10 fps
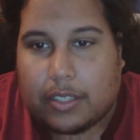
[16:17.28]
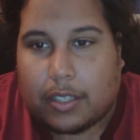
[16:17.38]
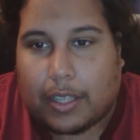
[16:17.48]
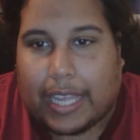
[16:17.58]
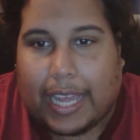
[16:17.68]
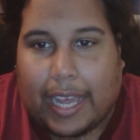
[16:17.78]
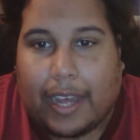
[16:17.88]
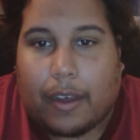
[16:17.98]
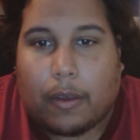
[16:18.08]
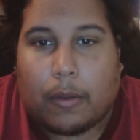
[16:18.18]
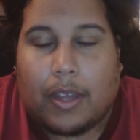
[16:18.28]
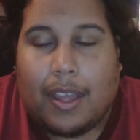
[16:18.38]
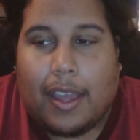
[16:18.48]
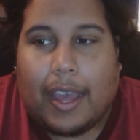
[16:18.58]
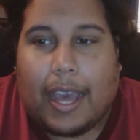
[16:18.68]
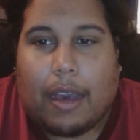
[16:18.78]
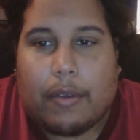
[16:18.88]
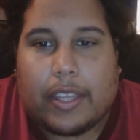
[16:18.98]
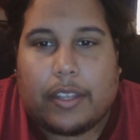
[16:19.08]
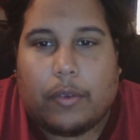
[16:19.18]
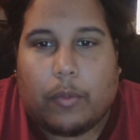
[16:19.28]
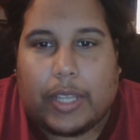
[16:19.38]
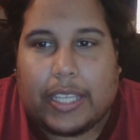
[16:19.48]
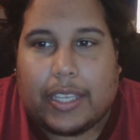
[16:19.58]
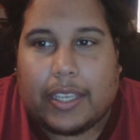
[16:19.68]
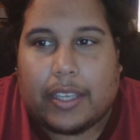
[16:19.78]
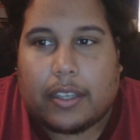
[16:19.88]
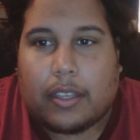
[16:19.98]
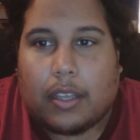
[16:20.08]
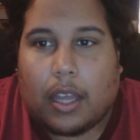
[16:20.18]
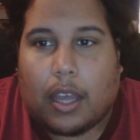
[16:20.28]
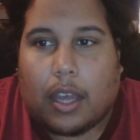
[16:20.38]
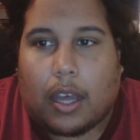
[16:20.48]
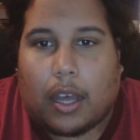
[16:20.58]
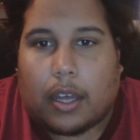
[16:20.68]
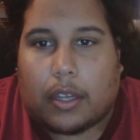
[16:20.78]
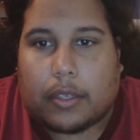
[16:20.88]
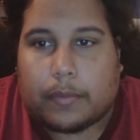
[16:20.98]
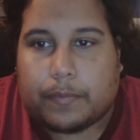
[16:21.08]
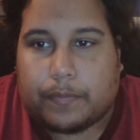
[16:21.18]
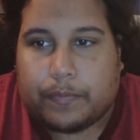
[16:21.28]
look at how can we, how